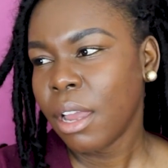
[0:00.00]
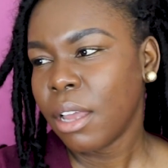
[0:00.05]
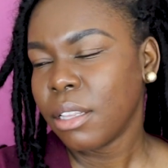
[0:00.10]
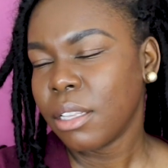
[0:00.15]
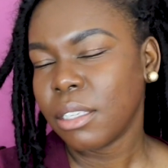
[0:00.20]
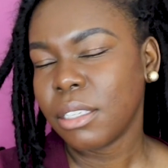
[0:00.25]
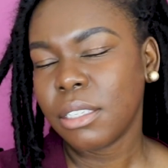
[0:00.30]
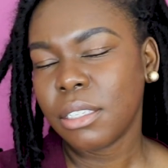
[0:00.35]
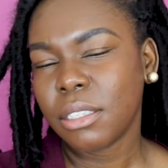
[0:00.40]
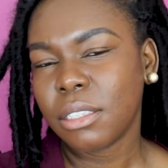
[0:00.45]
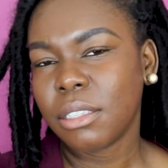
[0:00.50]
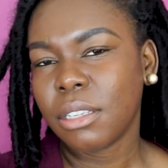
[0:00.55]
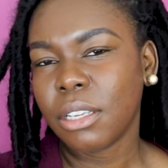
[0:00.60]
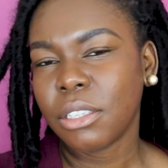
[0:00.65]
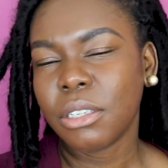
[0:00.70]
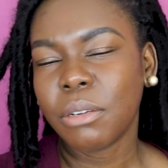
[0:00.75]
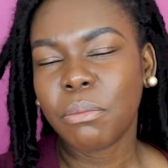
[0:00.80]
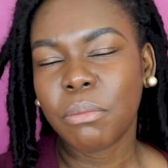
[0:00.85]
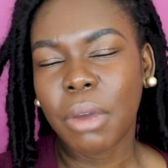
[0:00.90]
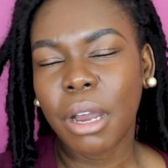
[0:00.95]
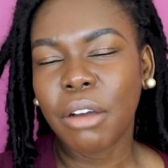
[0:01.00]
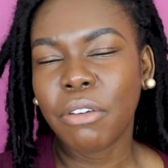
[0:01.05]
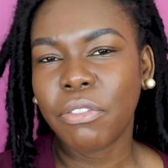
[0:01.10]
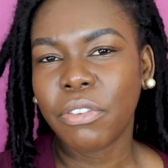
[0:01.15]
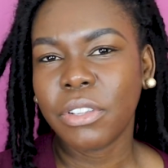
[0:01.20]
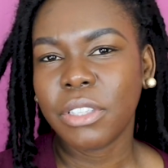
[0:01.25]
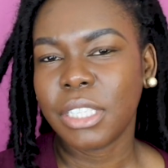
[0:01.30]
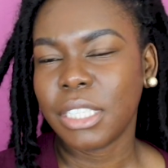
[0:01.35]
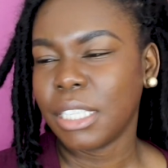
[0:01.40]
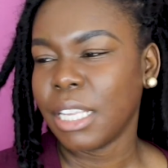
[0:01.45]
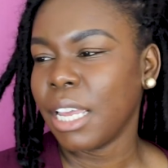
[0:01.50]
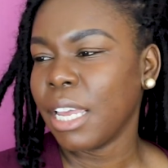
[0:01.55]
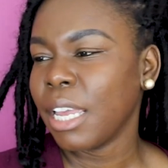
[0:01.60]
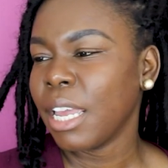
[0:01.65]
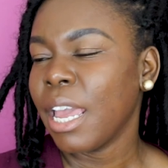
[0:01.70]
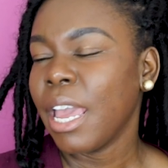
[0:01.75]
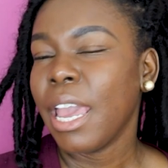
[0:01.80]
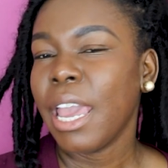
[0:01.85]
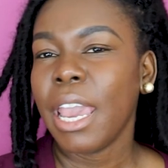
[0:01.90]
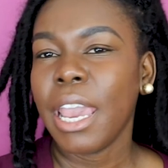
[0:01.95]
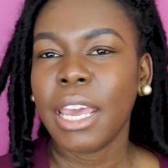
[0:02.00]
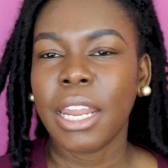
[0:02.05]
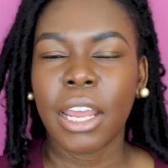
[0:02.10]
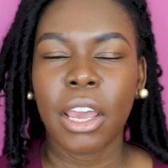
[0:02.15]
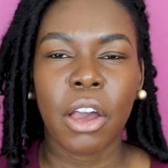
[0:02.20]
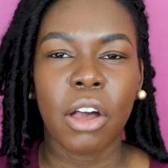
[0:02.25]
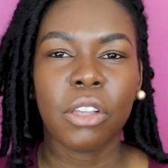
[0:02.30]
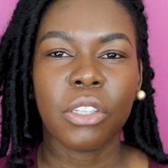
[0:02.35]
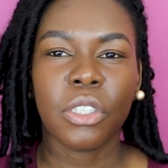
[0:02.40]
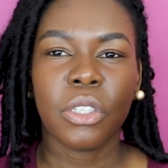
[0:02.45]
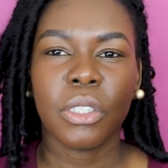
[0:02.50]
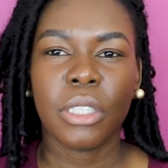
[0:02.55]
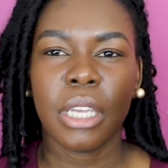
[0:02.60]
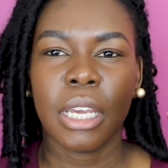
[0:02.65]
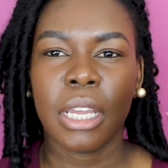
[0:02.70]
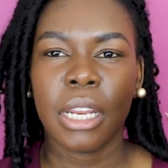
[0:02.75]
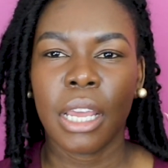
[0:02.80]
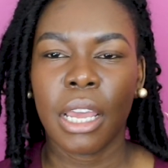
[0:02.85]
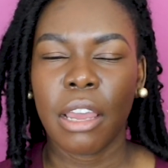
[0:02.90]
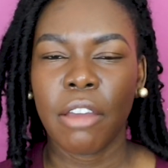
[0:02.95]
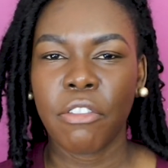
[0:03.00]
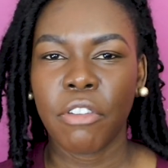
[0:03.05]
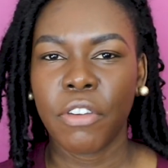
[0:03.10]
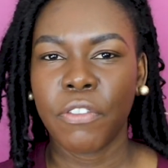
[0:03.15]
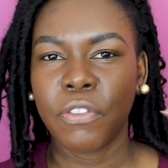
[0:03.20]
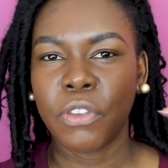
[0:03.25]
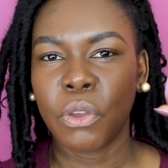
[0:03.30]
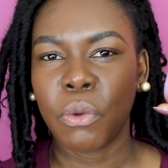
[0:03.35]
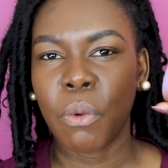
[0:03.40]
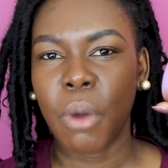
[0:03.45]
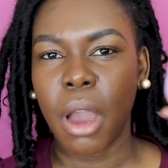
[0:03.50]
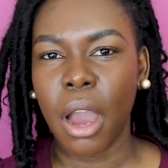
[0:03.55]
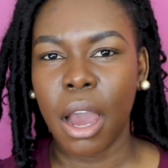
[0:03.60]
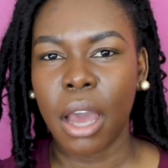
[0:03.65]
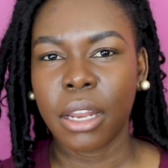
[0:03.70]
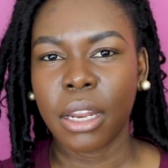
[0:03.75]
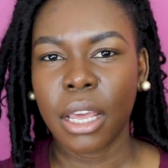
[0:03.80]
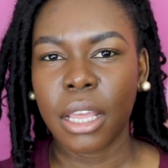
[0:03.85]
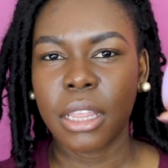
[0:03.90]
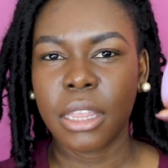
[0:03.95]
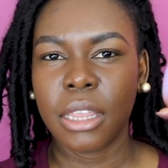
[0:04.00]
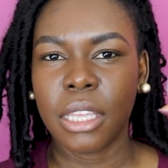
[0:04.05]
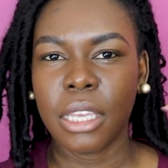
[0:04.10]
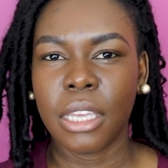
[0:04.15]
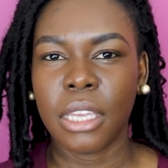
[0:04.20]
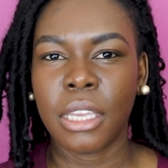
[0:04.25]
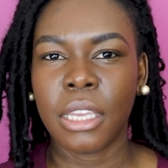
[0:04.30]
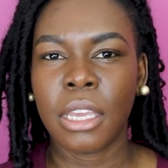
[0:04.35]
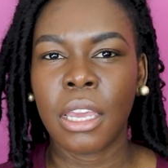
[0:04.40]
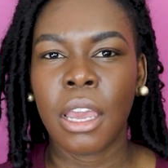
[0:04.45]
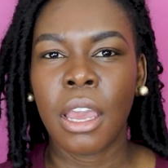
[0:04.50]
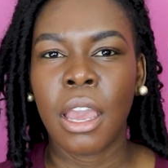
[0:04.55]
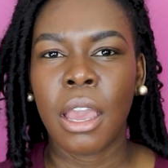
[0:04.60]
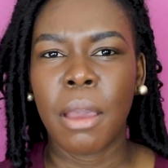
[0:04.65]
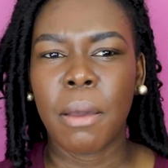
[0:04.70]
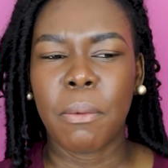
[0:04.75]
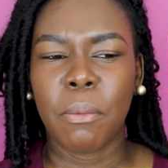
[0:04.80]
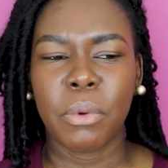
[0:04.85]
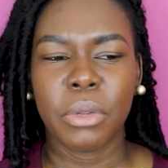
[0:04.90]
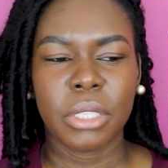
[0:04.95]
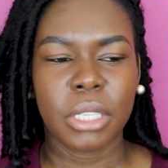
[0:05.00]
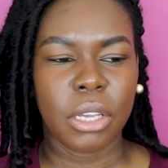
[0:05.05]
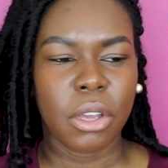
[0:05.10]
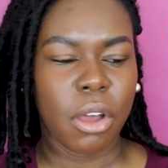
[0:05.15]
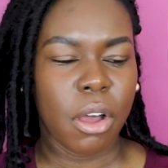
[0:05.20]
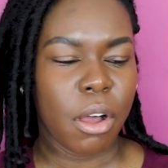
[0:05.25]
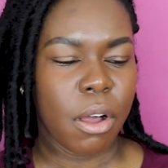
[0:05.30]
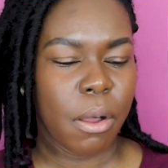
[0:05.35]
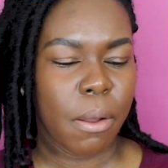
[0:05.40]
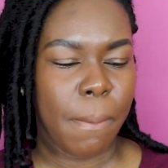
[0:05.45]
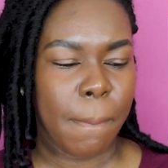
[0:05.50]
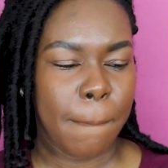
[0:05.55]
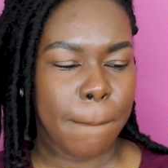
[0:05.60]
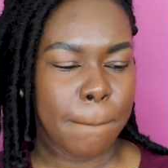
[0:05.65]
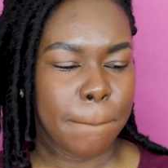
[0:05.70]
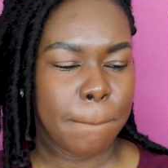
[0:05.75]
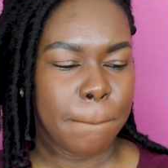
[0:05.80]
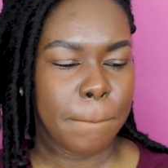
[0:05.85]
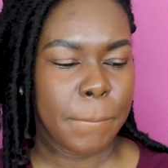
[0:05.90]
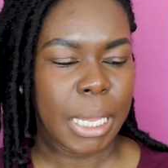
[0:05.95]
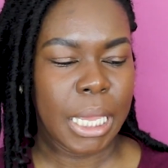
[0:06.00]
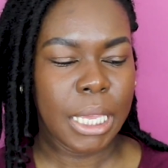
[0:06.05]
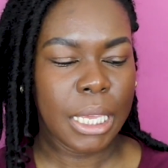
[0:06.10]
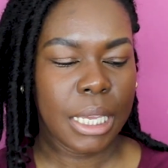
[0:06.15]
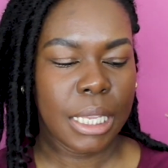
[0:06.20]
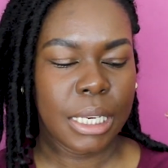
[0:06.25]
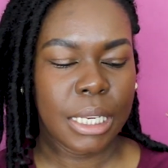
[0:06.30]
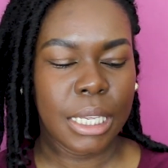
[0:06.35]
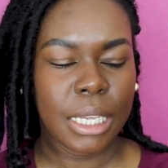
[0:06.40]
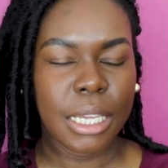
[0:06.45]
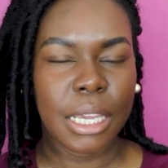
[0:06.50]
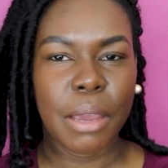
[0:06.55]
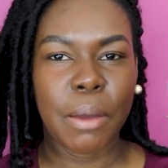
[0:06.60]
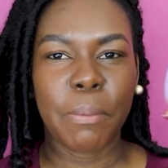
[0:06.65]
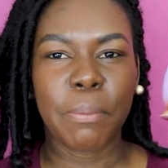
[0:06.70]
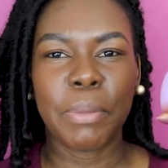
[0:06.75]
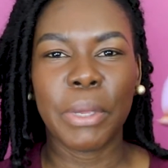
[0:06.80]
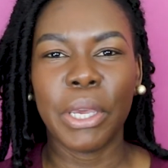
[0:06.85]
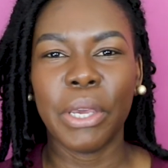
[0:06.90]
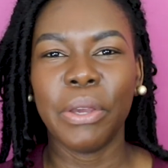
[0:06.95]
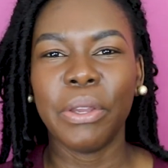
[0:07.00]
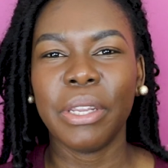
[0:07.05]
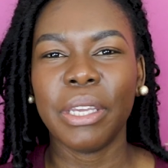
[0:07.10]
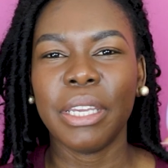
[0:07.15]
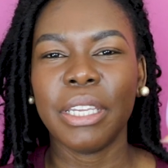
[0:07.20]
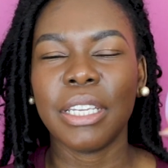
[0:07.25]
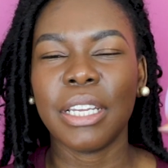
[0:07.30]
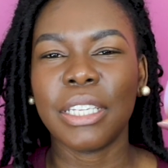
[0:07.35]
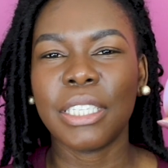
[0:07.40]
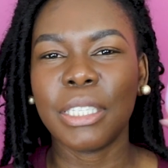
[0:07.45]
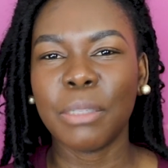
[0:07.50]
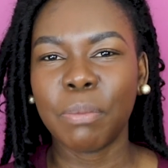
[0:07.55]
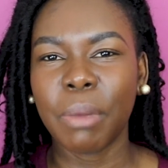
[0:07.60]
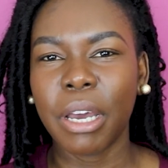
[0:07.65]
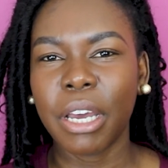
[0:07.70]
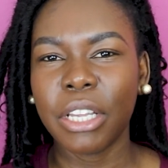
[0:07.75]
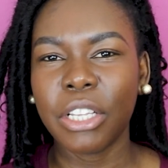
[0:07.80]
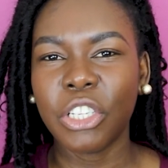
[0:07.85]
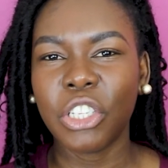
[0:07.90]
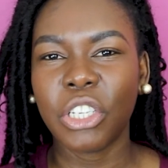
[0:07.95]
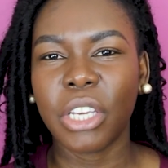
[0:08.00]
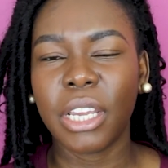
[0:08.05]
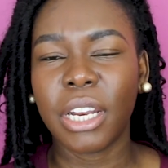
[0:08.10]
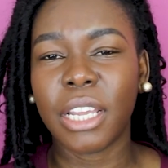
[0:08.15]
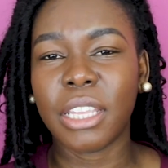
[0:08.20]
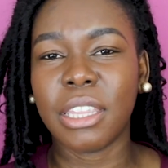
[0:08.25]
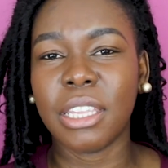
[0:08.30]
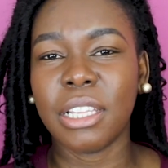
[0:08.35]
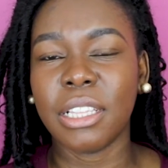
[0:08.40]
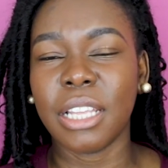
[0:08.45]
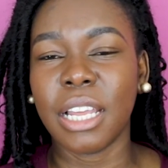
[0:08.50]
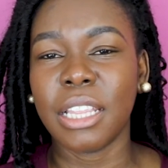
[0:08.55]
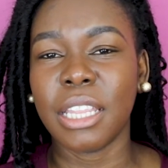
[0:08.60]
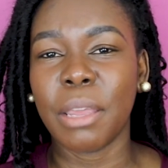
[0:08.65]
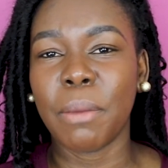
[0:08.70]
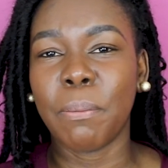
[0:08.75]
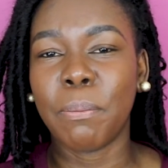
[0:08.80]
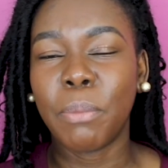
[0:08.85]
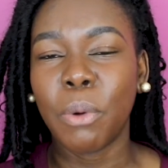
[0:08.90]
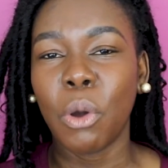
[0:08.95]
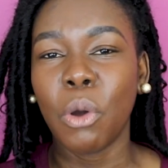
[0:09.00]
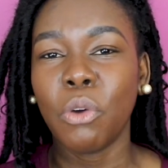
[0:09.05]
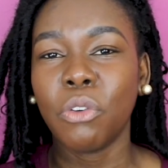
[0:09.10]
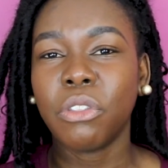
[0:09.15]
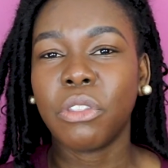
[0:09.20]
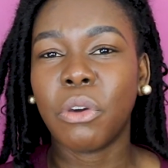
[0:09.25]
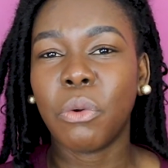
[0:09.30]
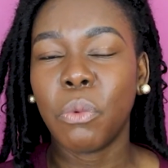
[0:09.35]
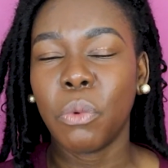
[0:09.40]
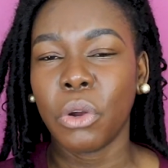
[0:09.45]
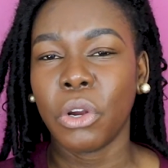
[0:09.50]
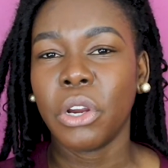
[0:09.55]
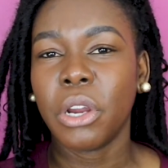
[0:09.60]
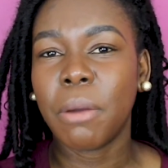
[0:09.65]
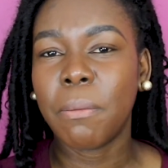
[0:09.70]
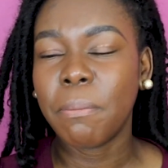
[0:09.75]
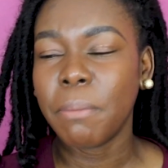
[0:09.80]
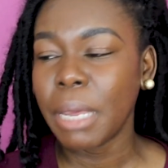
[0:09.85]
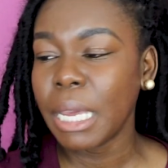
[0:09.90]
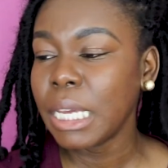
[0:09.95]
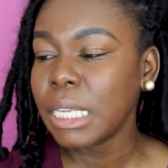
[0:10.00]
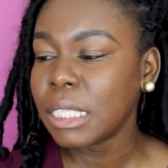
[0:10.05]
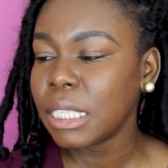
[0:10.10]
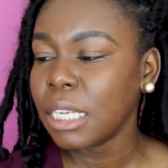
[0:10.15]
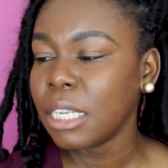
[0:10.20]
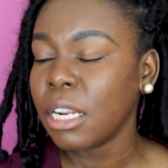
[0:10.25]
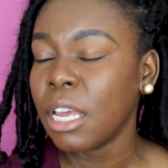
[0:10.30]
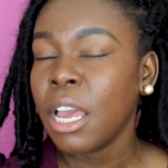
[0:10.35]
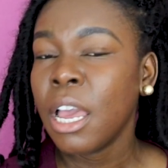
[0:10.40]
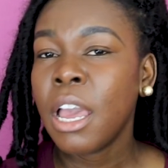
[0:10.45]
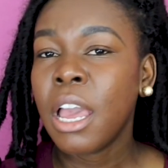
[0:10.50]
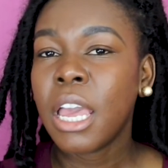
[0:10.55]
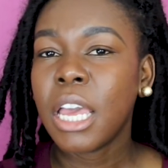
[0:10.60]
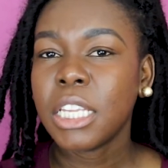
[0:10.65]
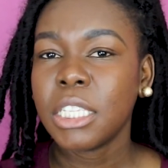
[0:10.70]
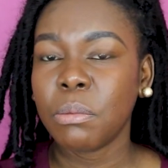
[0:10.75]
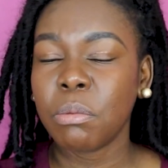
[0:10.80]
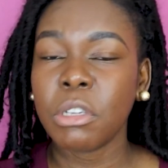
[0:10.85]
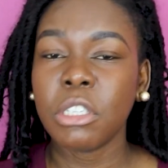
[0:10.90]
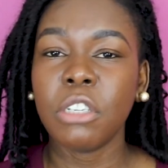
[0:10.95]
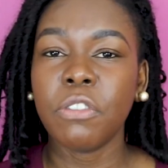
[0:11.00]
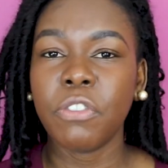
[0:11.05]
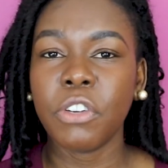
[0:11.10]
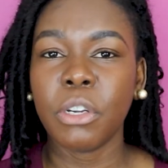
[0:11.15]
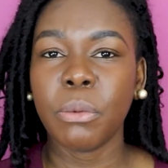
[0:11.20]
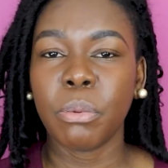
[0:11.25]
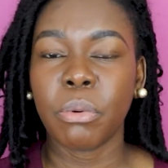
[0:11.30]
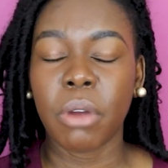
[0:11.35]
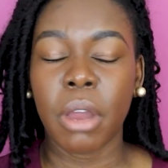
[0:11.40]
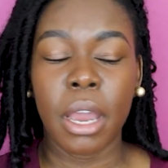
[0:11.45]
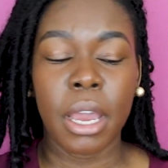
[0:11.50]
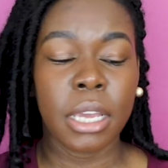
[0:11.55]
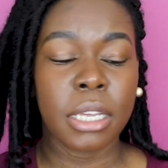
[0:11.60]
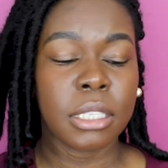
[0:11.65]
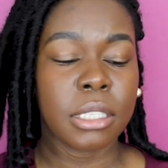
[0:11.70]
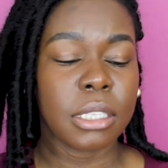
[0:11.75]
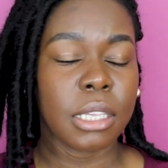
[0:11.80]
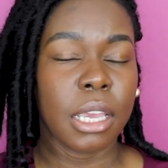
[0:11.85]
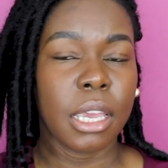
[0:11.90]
This is such a mouthful to say. And I also did a review on the, what's it called, BEAKEY, a beauty sponge, and I think that they both were amazing, especially for the price.